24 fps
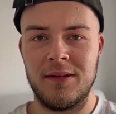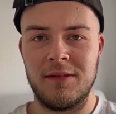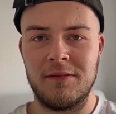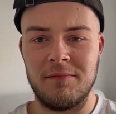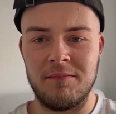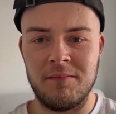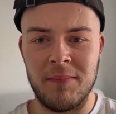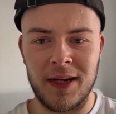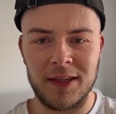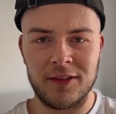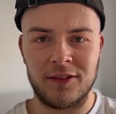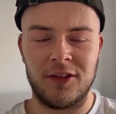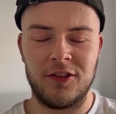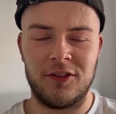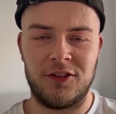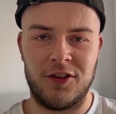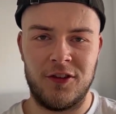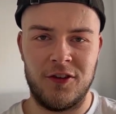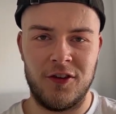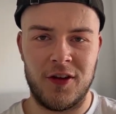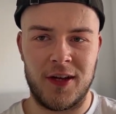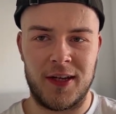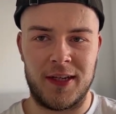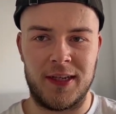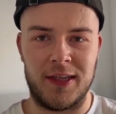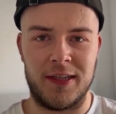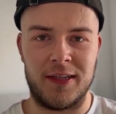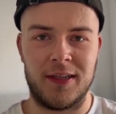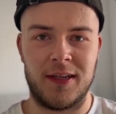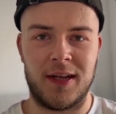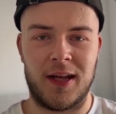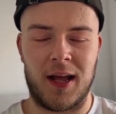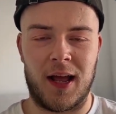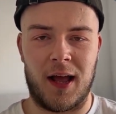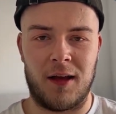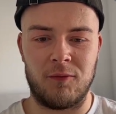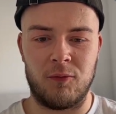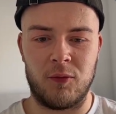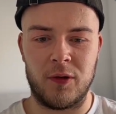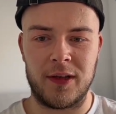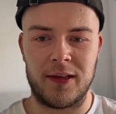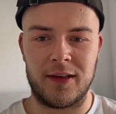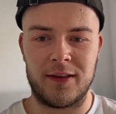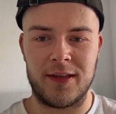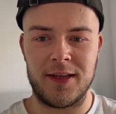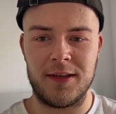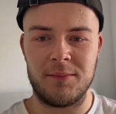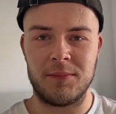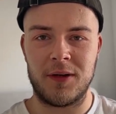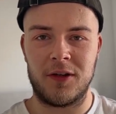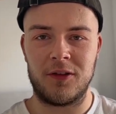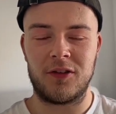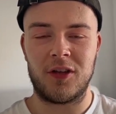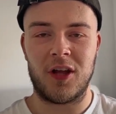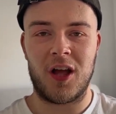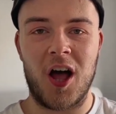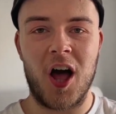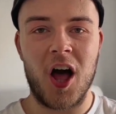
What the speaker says: Manchester United have one of the most